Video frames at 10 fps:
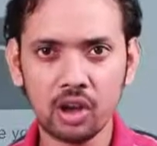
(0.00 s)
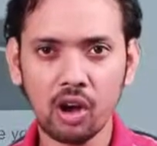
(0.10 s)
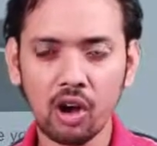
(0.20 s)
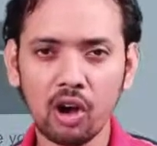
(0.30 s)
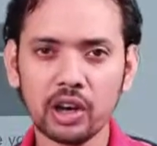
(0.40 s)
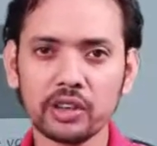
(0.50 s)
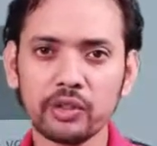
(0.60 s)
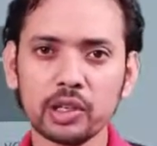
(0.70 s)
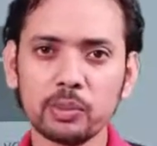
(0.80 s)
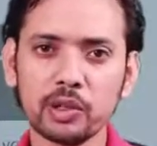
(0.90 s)
or
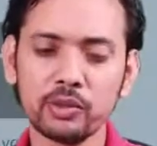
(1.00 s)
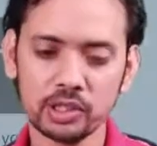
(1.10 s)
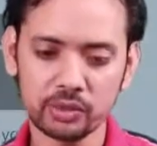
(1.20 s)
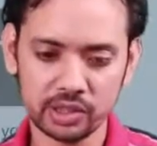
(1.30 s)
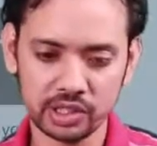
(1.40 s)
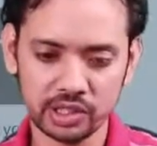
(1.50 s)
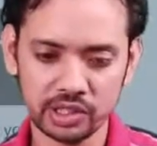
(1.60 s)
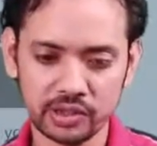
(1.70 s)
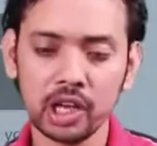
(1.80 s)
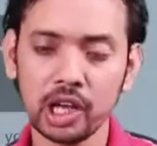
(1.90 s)
even the previous
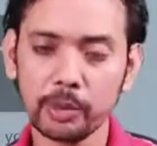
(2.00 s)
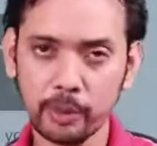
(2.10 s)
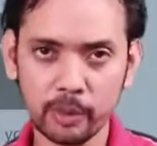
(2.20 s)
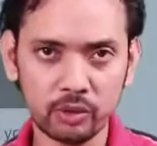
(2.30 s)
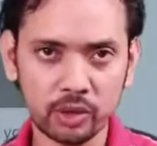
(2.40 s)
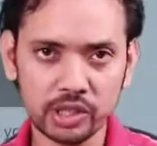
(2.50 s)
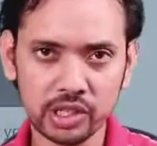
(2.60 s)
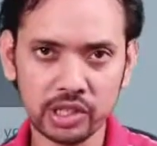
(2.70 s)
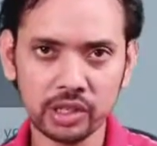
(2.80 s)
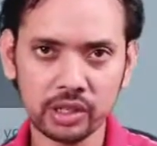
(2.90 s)
versions? Remember
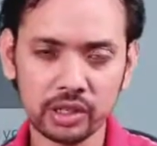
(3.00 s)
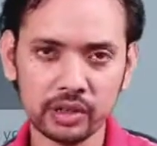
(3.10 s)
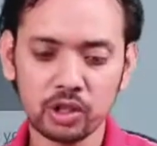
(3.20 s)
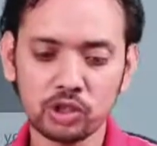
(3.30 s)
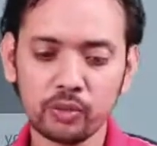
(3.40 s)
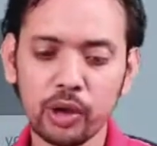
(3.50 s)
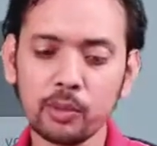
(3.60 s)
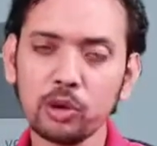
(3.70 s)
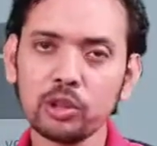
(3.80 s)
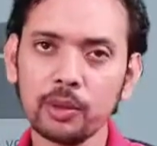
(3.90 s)
versioning? So for
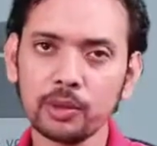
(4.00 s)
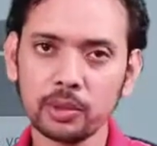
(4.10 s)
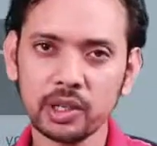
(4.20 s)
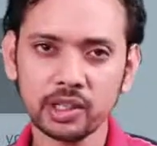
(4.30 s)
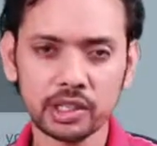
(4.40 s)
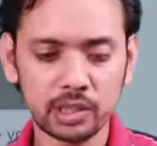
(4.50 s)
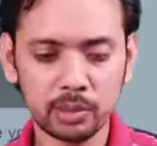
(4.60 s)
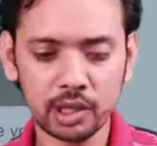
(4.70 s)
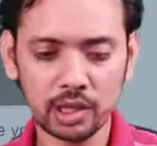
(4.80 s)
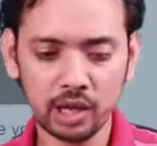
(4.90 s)
both of them it's
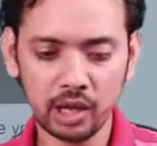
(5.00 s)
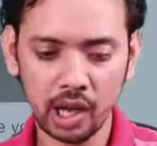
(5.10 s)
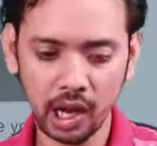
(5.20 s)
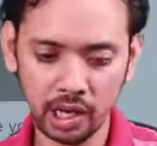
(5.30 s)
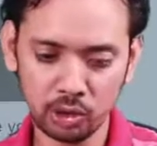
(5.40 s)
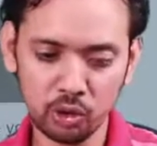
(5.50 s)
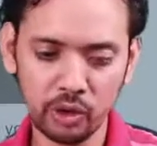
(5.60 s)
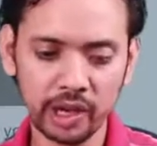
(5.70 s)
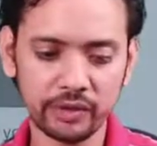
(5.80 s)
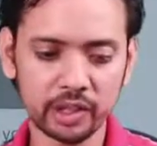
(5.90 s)
similar. I'll go
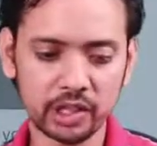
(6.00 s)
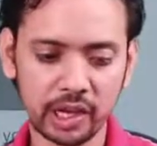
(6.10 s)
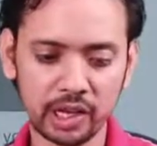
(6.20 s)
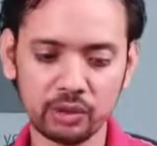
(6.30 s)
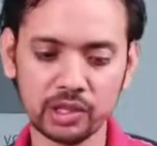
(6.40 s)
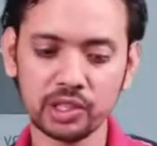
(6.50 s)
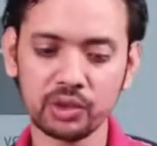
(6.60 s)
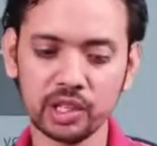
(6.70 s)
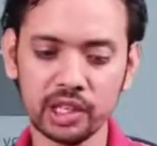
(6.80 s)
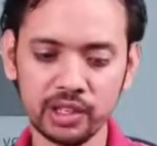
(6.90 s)
ahead with current version
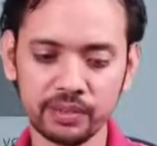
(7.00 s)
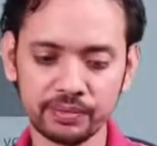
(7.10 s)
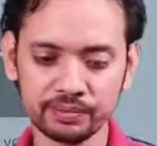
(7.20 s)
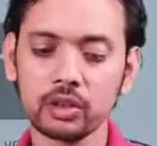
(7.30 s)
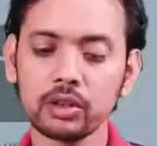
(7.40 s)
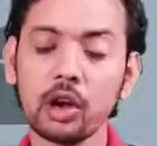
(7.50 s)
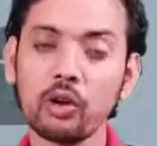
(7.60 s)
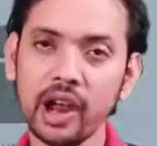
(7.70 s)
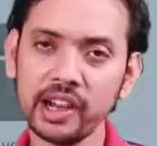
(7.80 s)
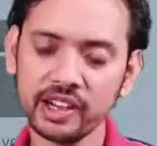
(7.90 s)
only. Now
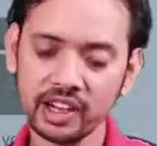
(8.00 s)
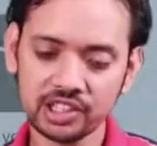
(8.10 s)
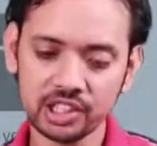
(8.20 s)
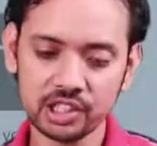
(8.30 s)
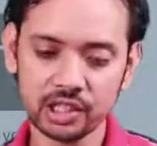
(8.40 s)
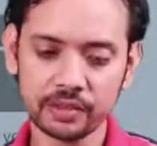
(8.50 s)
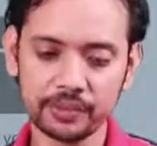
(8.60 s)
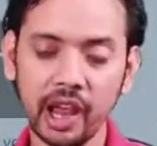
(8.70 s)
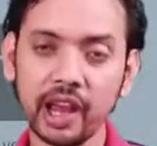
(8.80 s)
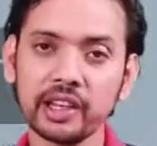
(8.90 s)
add transition
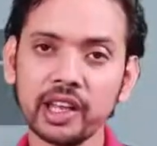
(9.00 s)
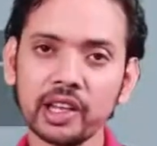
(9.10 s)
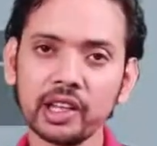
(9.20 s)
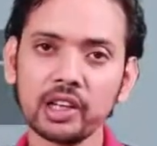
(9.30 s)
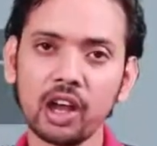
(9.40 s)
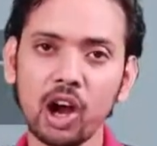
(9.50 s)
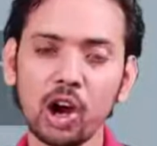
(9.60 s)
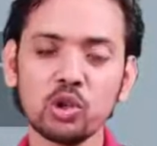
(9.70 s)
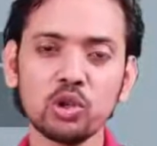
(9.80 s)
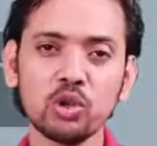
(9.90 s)
and tell it
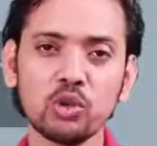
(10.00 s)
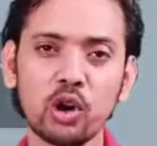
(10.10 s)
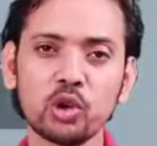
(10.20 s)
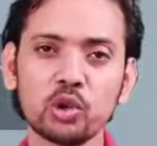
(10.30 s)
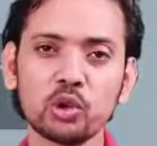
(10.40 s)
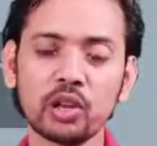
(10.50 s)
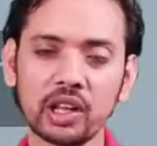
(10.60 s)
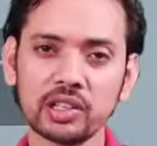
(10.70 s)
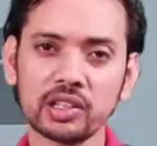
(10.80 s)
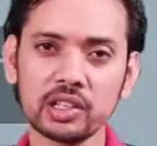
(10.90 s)
how do you want to
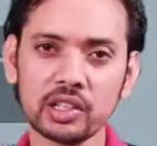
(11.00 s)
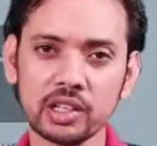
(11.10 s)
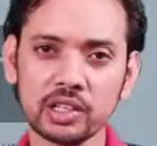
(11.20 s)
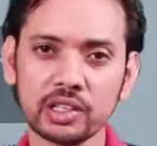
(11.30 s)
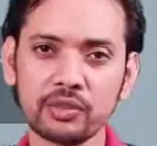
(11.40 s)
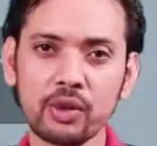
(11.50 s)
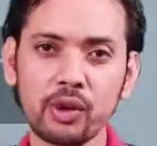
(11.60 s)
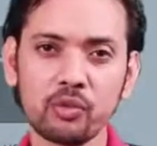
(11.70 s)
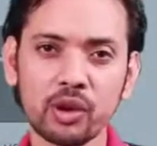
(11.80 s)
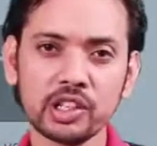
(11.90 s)
transition it
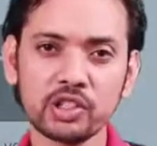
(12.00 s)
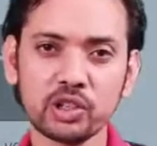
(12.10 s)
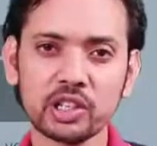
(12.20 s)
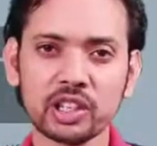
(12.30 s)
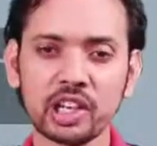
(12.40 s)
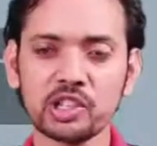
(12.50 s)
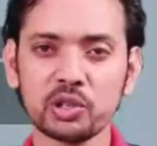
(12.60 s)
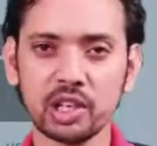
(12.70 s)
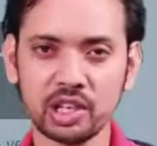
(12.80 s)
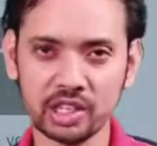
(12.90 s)
from one storage class to
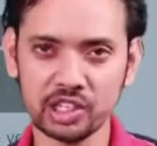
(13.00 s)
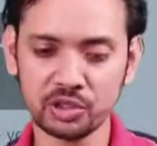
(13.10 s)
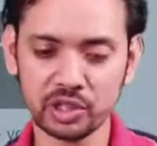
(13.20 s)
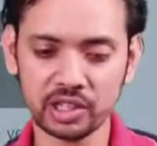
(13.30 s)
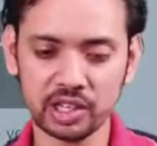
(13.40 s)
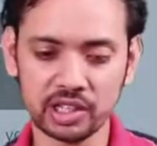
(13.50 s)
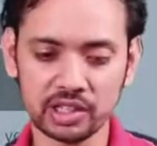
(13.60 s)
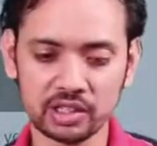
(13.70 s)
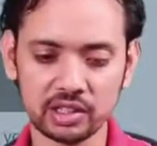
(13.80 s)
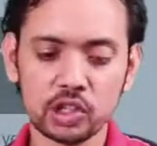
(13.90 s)
another storage
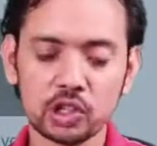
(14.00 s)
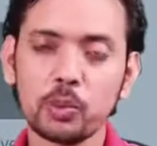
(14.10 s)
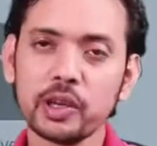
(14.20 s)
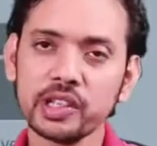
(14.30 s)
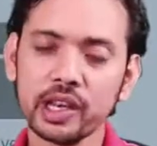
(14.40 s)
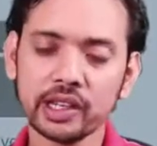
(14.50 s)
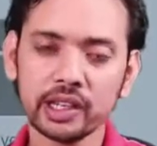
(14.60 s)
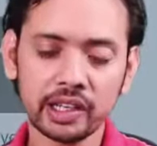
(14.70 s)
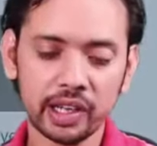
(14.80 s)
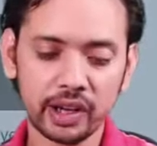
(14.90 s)
class. So by
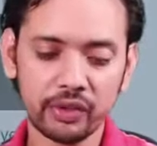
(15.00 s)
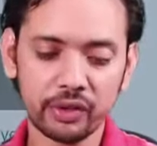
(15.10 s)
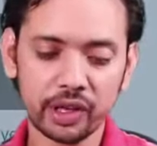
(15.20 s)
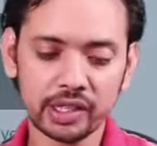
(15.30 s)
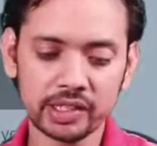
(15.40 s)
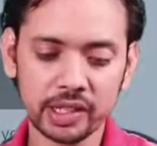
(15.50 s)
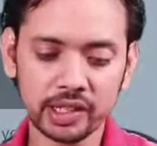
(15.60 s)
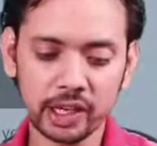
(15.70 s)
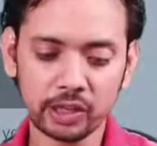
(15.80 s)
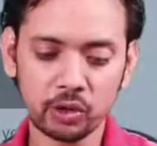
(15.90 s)
selecting here, we are saying
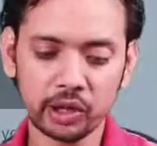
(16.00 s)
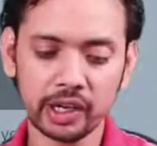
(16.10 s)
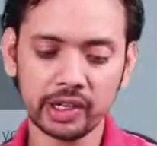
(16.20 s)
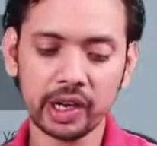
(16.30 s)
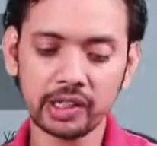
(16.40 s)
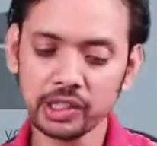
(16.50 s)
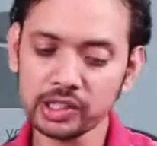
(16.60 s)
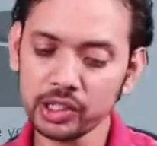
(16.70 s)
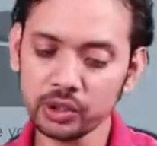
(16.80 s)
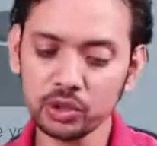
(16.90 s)
that okay,
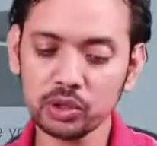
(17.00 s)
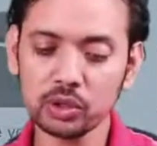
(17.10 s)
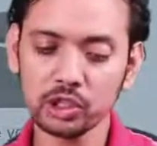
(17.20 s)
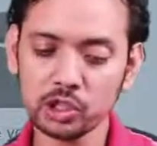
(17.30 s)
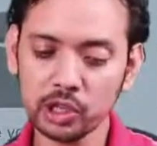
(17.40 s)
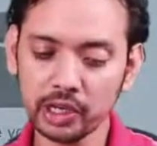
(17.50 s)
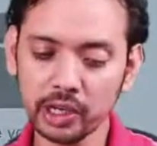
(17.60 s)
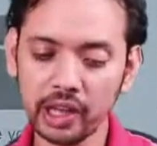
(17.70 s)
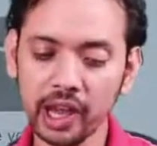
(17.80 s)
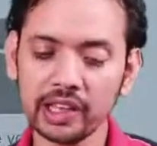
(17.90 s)
transition to
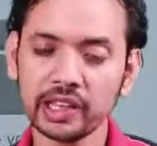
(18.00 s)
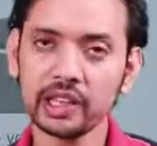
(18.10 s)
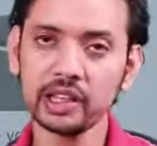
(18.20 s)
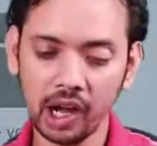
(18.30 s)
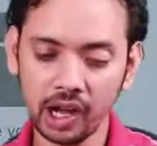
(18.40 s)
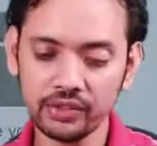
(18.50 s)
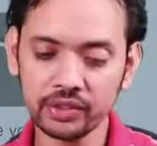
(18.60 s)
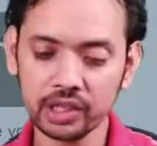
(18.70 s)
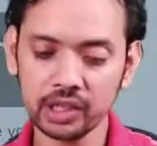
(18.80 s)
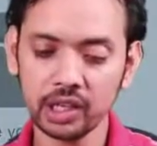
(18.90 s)
standard IA
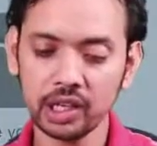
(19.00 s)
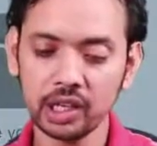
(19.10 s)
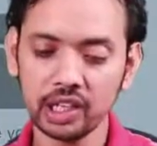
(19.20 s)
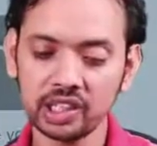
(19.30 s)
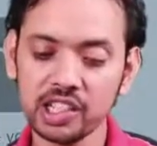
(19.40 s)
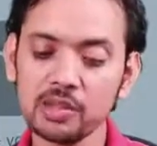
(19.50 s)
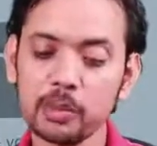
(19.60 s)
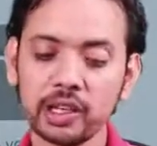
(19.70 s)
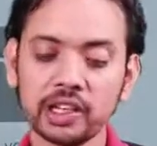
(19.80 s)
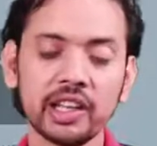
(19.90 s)
after this
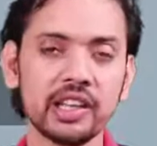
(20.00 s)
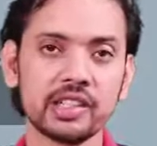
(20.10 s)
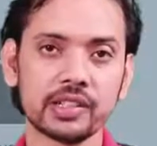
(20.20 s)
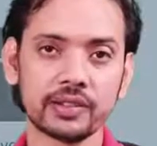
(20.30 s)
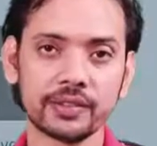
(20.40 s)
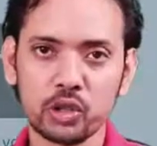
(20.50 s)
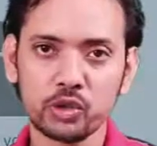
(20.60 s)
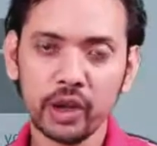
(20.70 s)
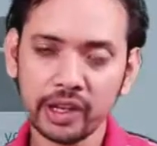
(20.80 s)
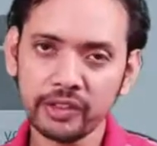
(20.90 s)
many days. So
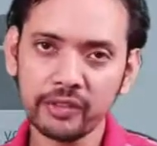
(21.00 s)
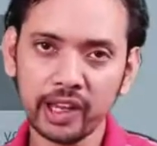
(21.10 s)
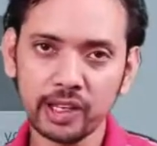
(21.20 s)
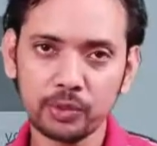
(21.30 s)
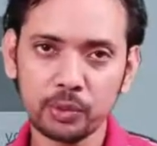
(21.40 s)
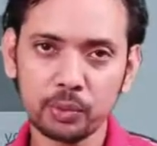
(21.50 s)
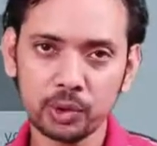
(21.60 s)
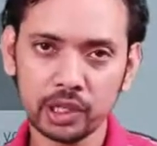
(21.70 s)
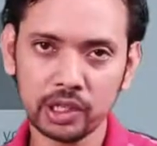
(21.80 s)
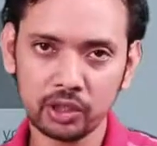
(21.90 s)
any file if you put
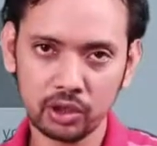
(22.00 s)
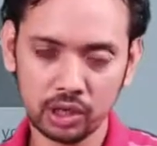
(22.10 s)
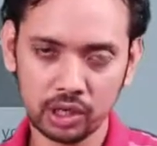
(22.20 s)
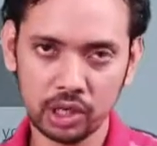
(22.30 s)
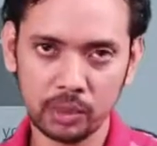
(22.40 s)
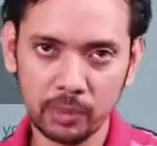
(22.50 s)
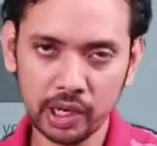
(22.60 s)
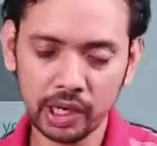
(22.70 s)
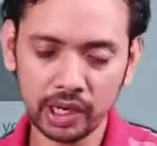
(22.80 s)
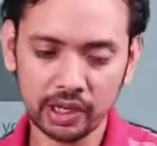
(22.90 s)
in your
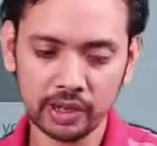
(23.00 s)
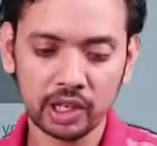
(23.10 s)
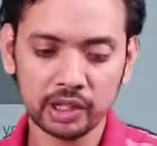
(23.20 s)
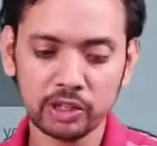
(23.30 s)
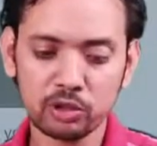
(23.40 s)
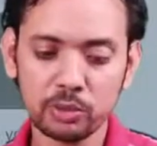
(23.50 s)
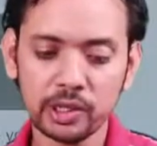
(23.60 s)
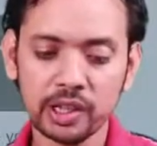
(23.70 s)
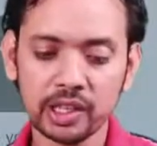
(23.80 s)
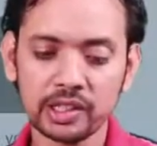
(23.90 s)
bucket, this will be
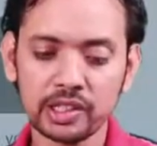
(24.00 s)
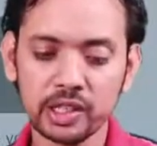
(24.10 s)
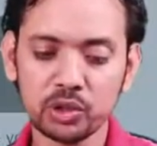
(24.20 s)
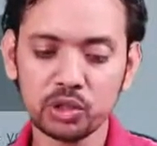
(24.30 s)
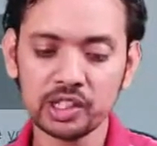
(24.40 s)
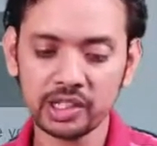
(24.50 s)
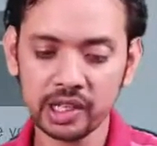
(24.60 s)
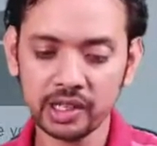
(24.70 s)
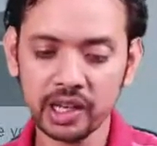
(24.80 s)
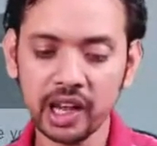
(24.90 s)
transitioned to
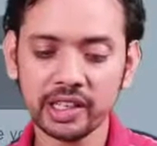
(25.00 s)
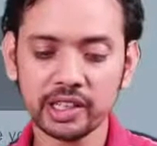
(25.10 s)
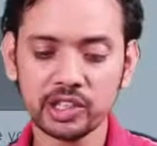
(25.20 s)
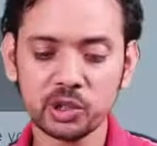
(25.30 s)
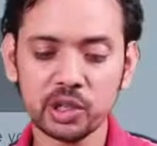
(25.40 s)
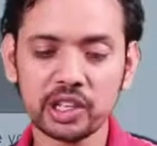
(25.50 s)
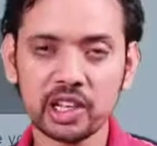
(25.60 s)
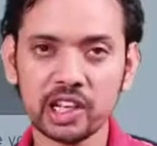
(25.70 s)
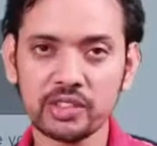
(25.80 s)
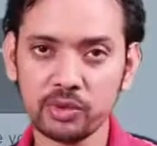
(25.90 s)
standard IA storage
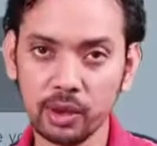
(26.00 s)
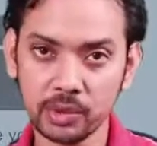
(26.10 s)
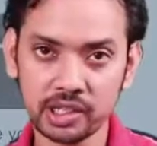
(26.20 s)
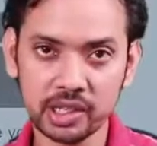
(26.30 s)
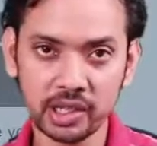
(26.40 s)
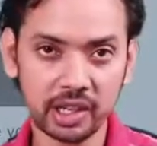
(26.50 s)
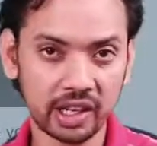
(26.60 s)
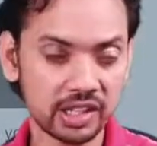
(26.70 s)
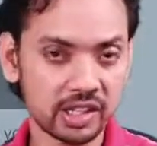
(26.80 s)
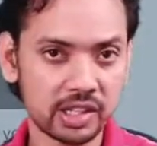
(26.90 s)
class from standard
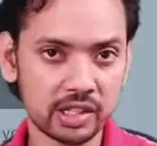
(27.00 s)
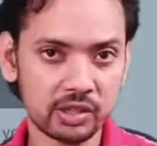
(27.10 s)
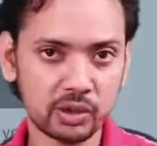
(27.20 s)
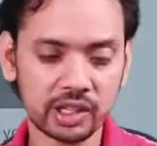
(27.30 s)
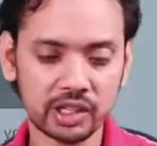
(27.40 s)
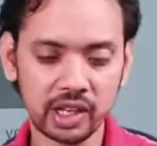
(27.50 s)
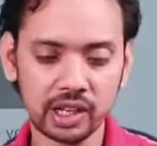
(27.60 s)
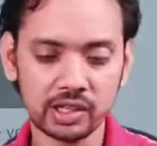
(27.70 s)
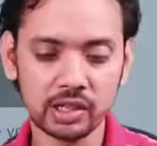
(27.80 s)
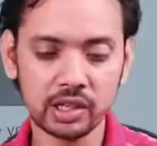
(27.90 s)
S3 storage class